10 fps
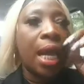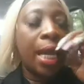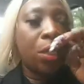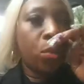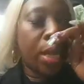
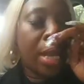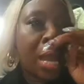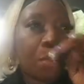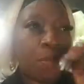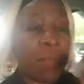Anyway,
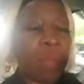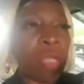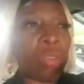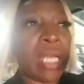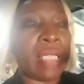I remember
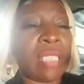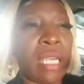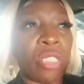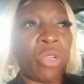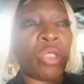I
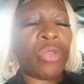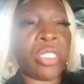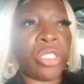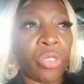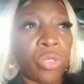started going to a
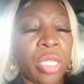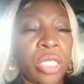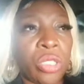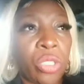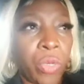studio
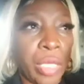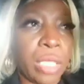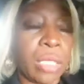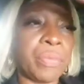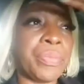in Tower
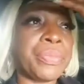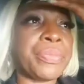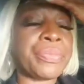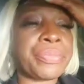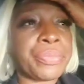Hill.
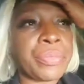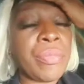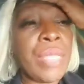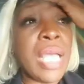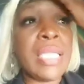
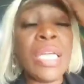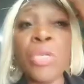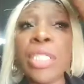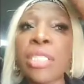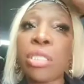And there
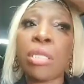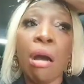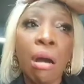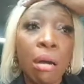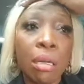was this
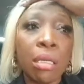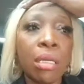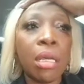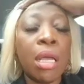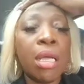tall
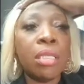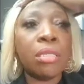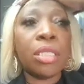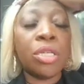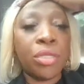
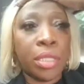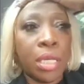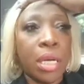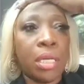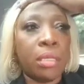security
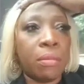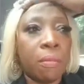guard.